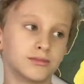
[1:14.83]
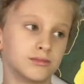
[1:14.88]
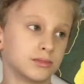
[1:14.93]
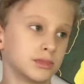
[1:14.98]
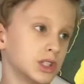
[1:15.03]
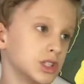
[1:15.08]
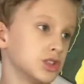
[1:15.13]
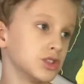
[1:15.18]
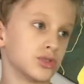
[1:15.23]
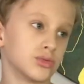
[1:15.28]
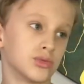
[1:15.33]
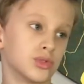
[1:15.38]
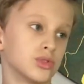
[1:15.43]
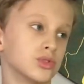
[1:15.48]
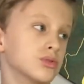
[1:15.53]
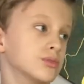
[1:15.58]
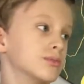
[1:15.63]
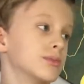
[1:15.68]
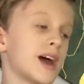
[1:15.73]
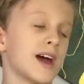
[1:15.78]
in your
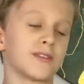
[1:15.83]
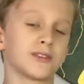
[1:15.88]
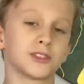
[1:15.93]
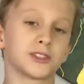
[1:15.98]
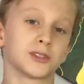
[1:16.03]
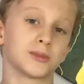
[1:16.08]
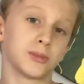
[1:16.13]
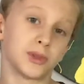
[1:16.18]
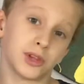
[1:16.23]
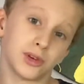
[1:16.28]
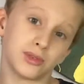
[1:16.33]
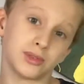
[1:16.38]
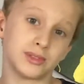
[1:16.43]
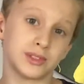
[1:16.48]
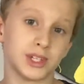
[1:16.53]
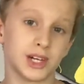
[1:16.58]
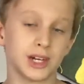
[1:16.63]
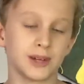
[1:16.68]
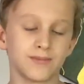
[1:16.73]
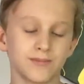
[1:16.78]
room having some alone
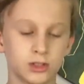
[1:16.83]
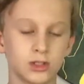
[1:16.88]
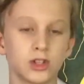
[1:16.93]
time.